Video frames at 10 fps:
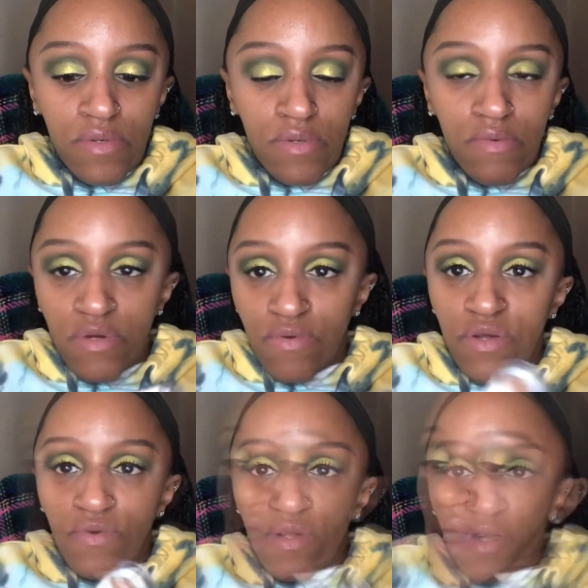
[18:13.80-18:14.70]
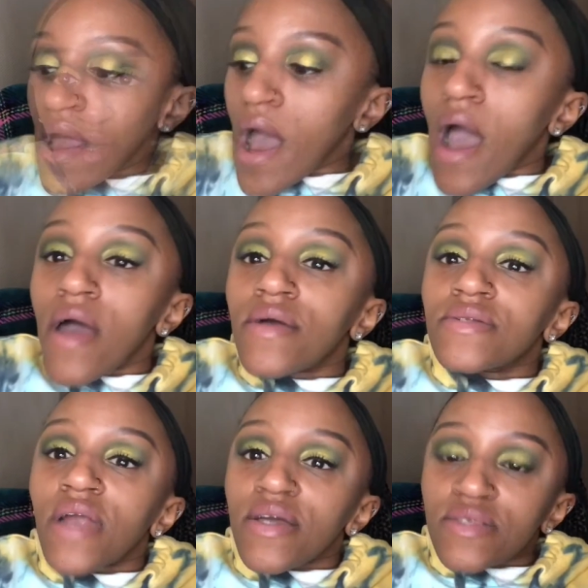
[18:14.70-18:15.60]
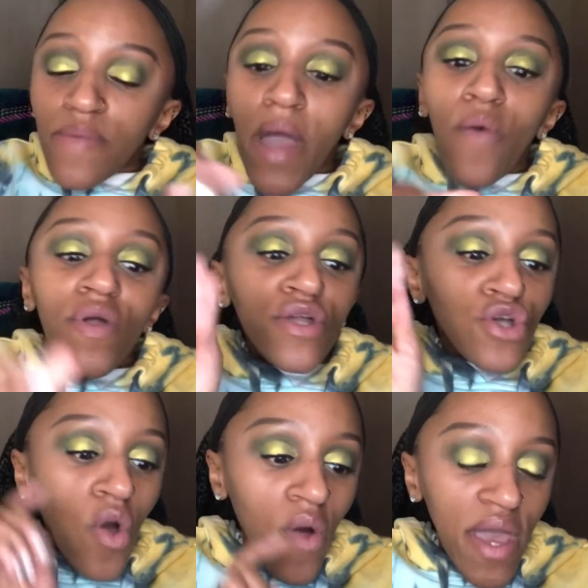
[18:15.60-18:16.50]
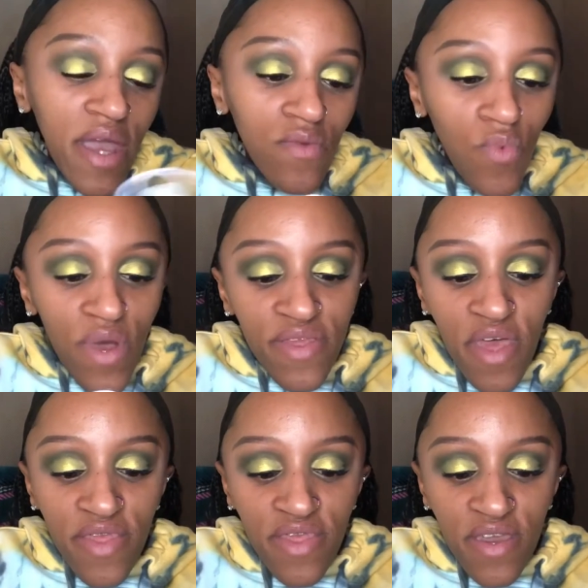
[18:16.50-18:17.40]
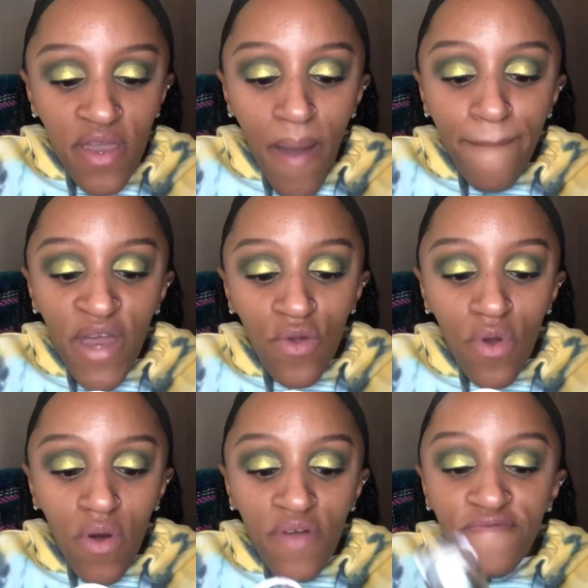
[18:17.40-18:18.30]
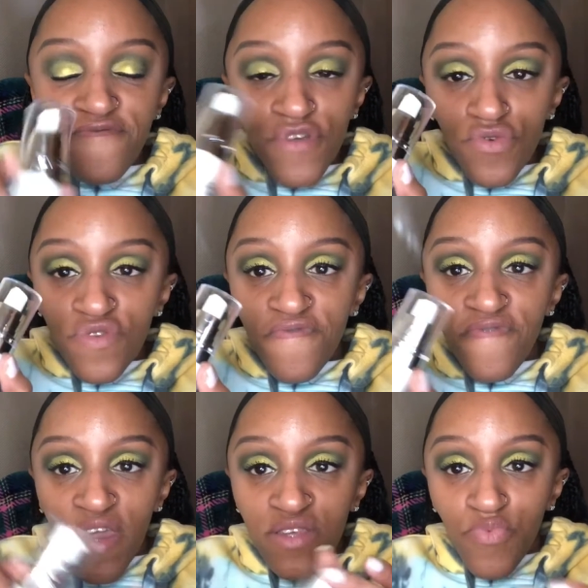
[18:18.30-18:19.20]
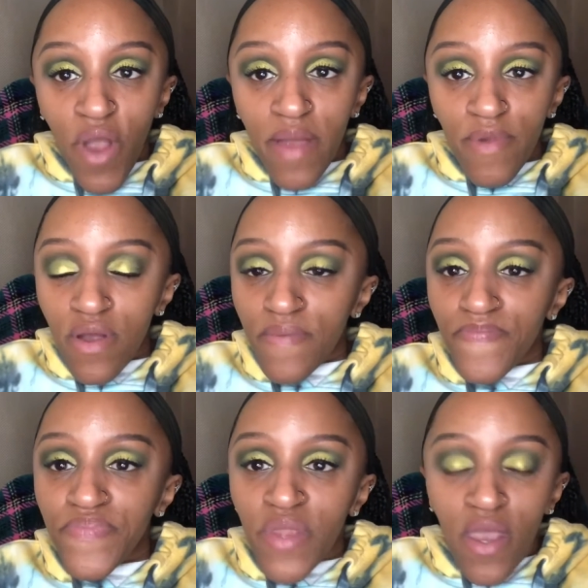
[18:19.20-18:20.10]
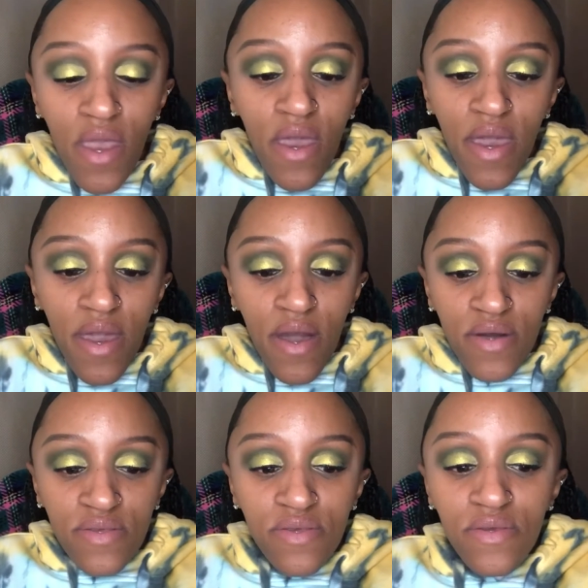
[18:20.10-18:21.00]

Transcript: good. Next up, I want to go in with the Mineral Infused Face Primer, and